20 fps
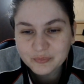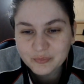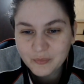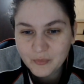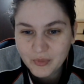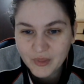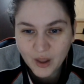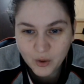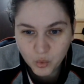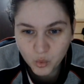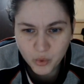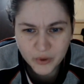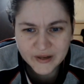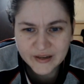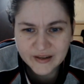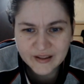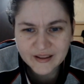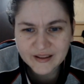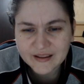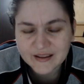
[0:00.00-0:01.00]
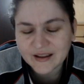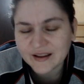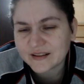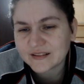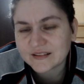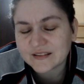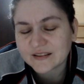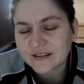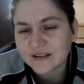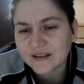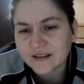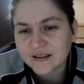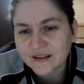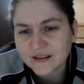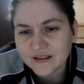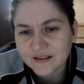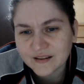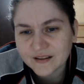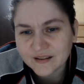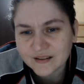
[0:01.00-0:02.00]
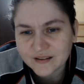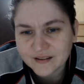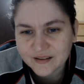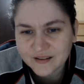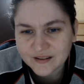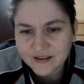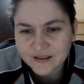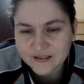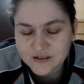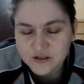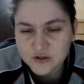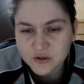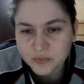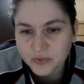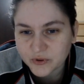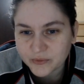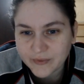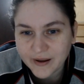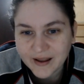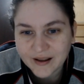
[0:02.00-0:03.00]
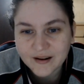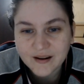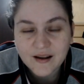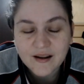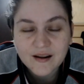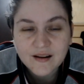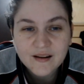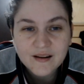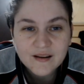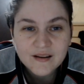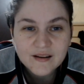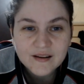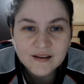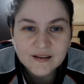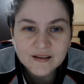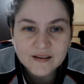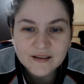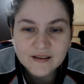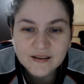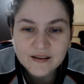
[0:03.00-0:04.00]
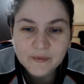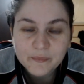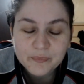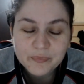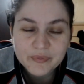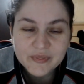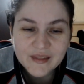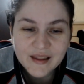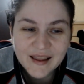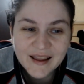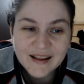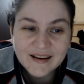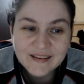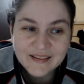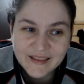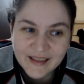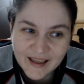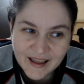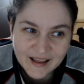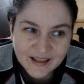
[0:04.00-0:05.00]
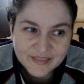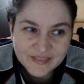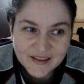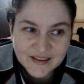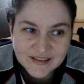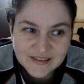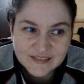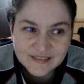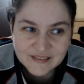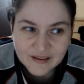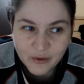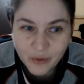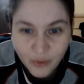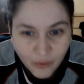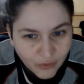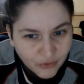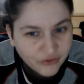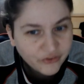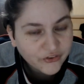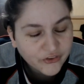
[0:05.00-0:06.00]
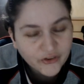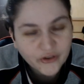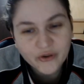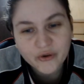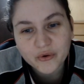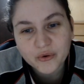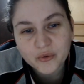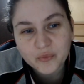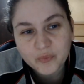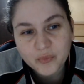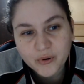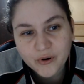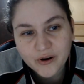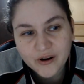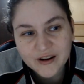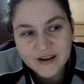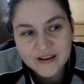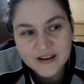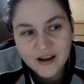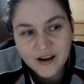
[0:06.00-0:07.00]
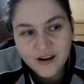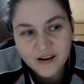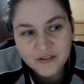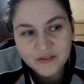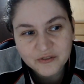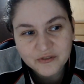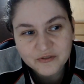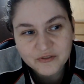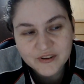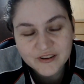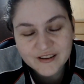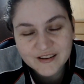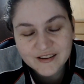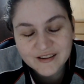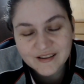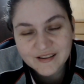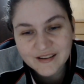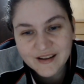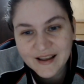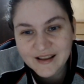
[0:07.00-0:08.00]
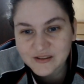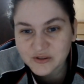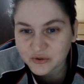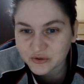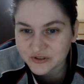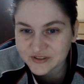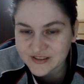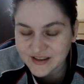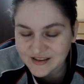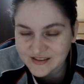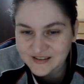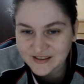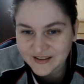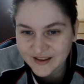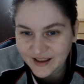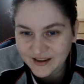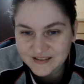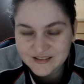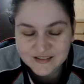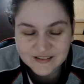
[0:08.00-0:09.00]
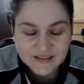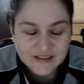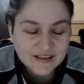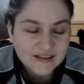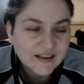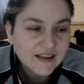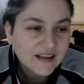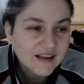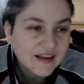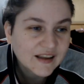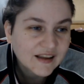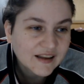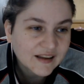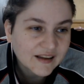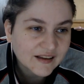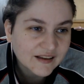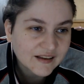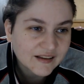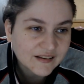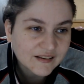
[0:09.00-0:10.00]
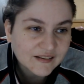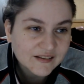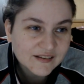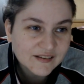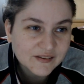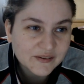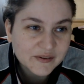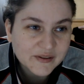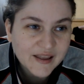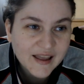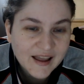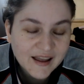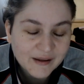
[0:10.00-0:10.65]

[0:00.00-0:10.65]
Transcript: winning and a Superman. And yeah, that's also part of extra sensing, actually. So yeah,